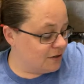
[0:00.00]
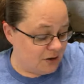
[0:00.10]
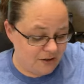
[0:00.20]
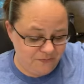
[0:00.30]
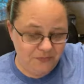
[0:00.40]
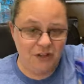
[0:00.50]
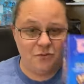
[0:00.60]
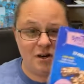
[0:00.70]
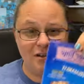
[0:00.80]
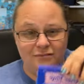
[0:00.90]
okay, you
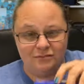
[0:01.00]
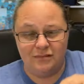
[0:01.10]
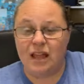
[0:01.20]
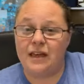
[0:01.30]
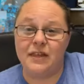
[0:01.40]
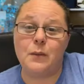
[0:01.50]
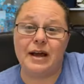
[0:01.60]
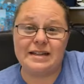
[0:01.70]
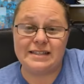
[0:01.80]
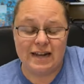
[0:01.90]
want, they
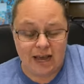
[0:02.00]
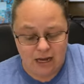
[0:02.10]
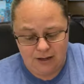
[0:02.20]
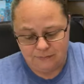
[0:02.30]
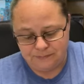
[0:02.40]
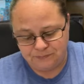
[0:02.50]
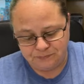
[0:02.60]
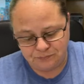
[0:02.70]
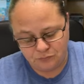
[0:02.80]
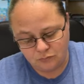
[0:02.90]
want a snack.
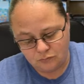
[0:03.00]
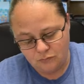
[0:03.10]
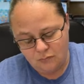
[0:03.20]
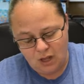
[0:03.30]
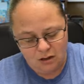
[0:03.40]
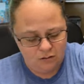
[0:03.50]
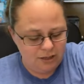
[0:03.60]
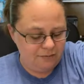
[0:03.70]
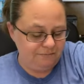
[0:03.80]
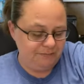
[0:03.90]
Hold
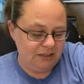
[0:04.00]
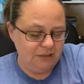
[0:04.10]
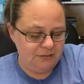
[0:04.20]
on.